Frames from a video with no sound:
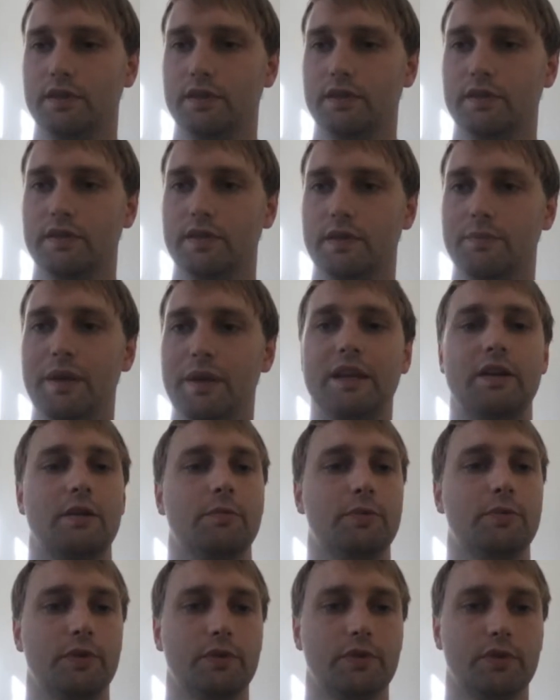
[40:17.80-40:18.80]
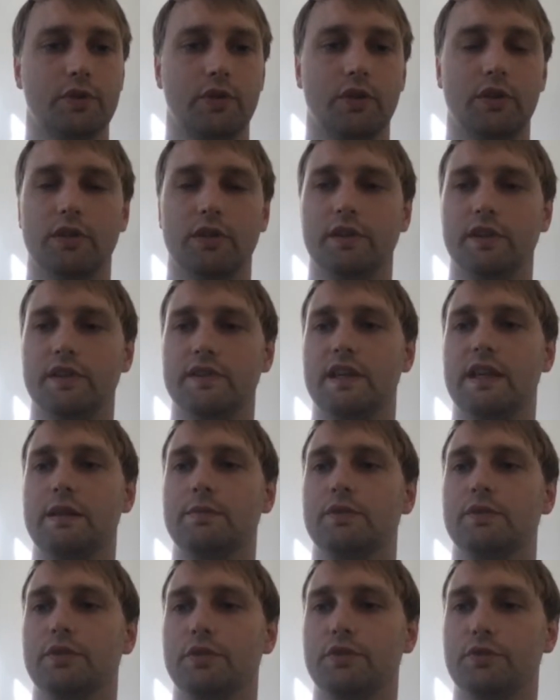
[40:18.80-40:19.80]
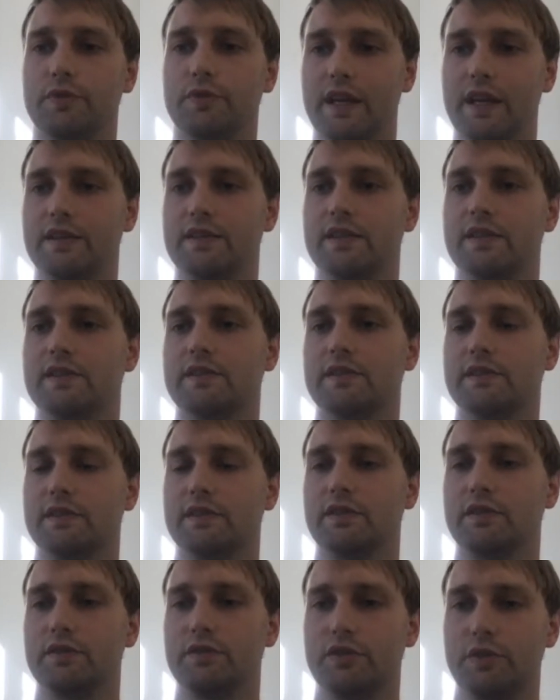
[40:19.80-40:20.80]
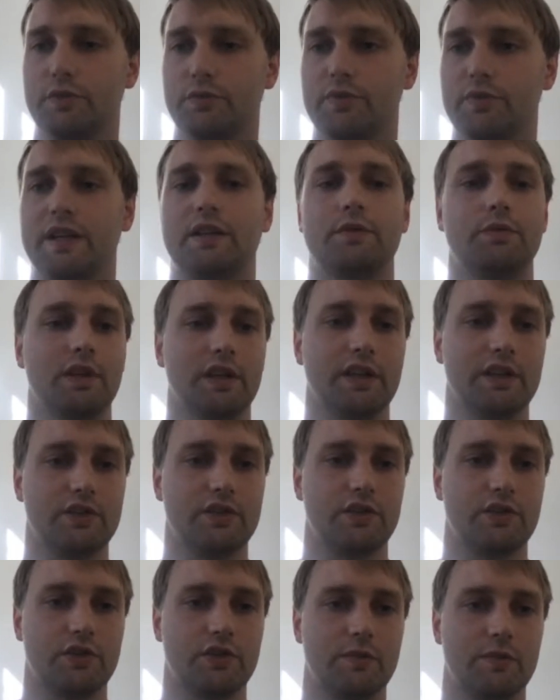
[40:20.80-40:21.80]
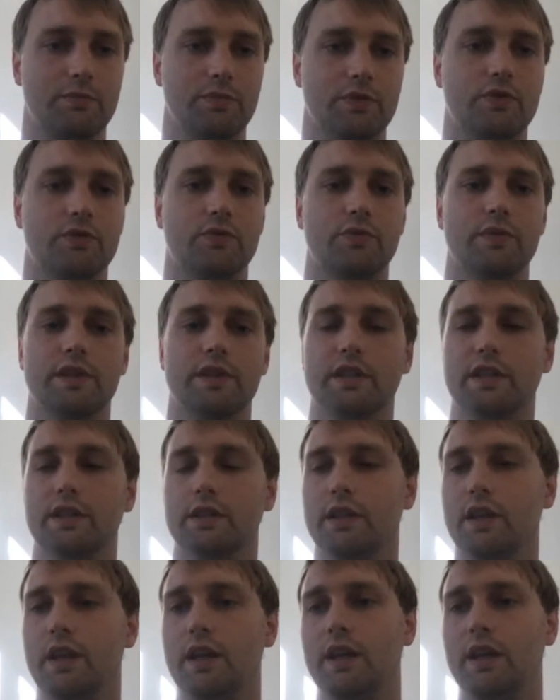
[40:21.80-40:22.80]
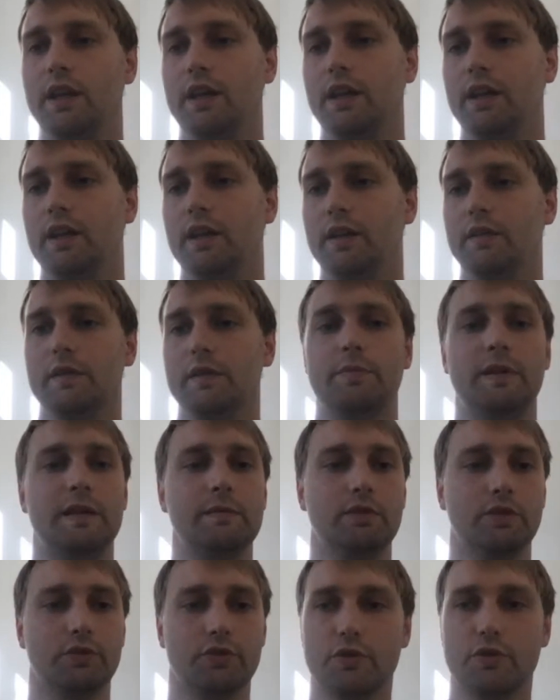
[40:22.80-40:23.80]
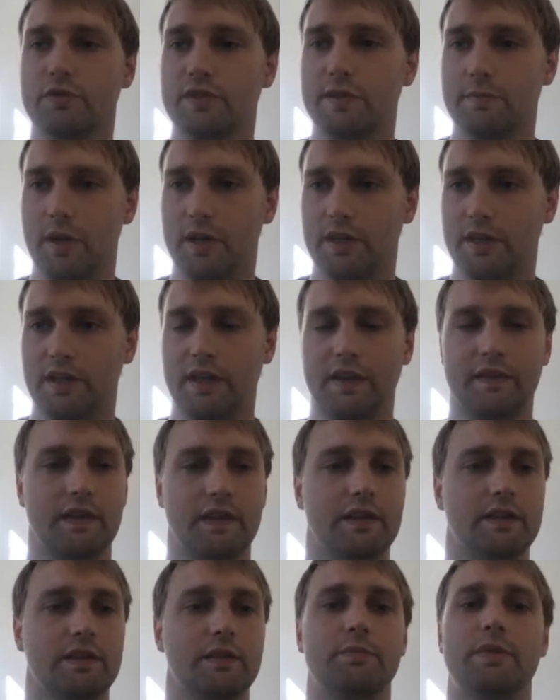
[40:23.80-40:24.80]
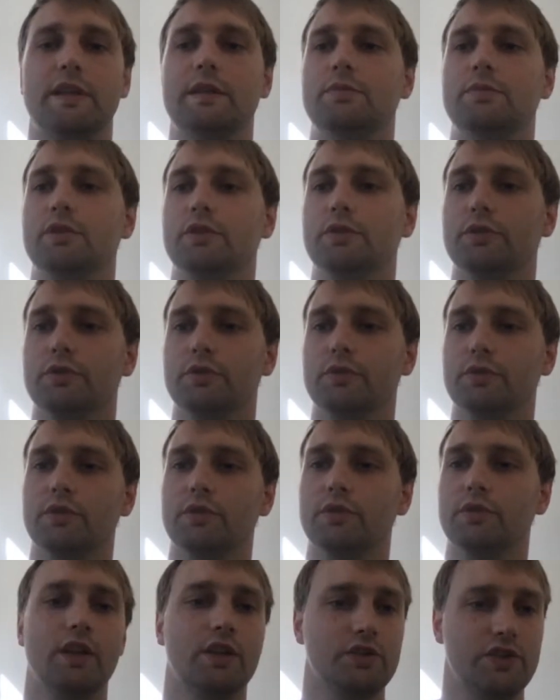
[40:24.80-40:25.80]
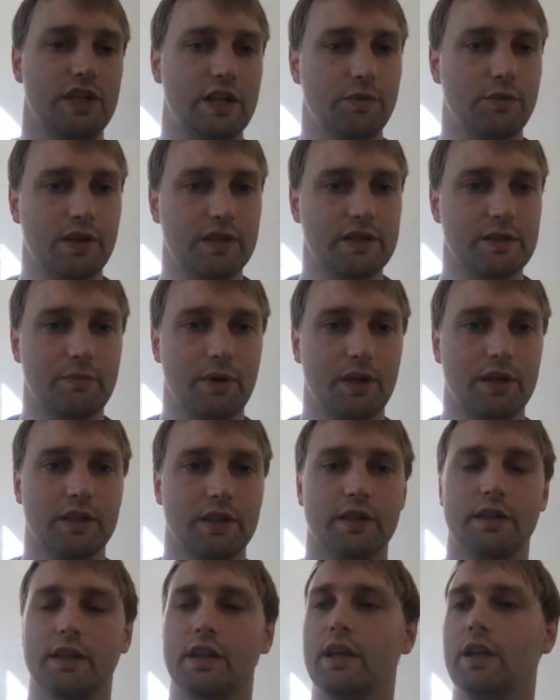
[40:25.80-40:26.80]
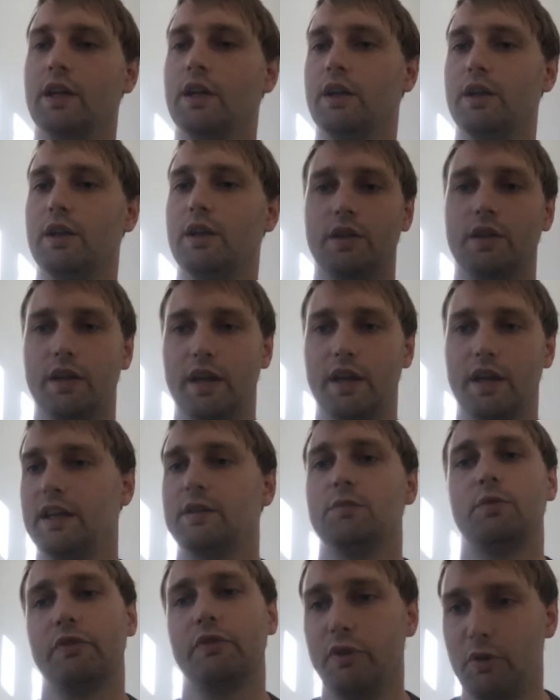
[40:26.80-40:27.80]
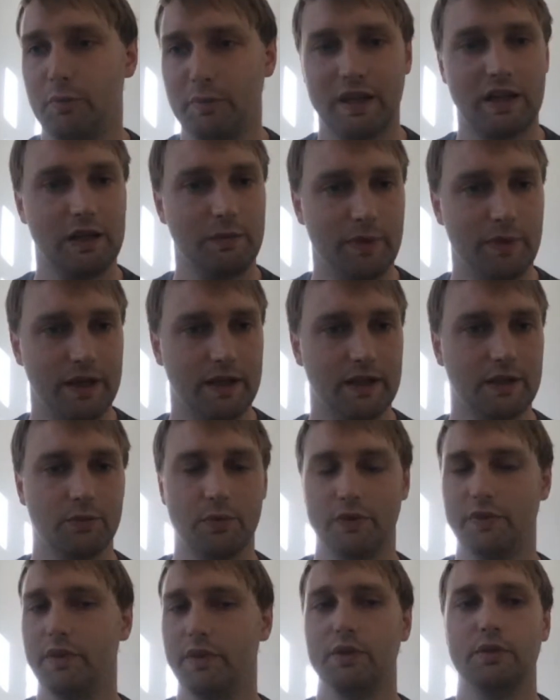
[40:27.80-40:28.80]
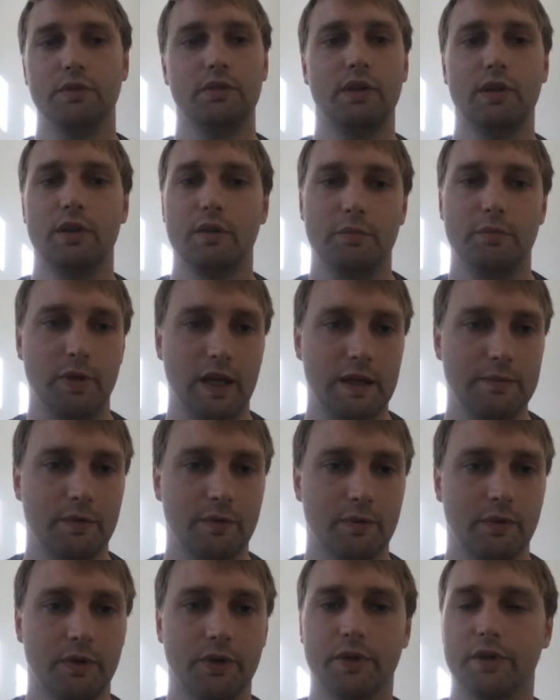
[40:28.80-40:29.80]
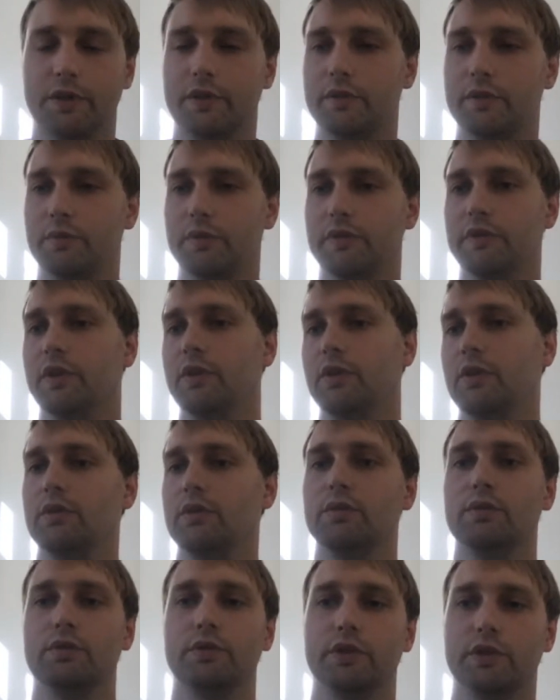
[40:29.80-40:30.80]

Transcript: the Maker protocol is able to create this direct relationship between the people who use the money and then the people who generate the money, again, with no middleman, with no paperwork, with no